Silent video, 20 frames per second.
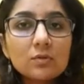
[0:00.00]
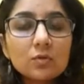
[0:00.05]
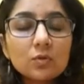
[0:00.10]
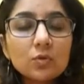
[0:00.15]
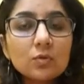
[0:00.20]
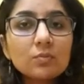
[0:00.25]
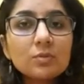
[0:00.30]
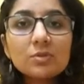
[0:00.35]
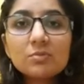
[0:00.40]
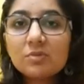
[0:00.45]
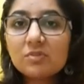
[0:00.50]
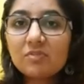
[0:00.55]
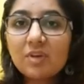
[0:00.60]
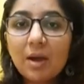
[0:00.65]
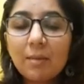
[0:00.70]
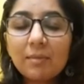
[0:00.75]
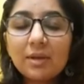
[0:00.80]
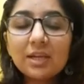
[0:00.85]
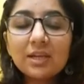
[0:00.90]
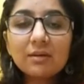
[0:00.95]
So you must be
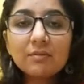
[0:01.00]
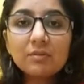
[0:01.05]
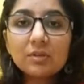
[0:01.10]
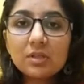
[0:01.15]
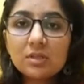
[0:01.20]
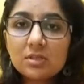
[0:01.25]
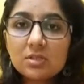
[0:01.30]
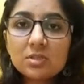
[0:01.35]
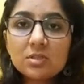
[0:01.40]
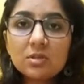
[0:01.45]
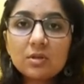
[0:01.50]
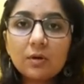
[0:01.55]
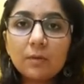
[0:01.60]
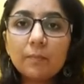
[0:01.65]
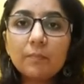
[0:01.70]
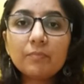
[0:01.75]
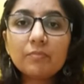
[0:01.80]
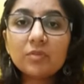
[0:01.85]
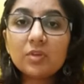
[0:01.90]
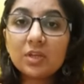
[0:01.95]
familiar with this
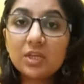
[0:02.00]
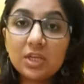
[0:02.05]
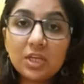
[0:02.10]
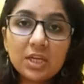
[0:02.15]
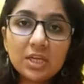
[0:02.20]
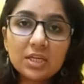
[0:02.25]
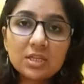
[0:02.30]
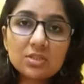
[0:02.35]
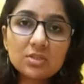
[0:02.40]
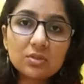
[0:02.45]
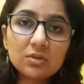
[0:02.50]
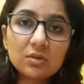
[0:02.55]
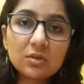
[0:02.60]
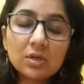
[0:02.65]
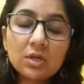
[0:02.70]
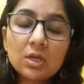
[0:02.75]
term, the teenager.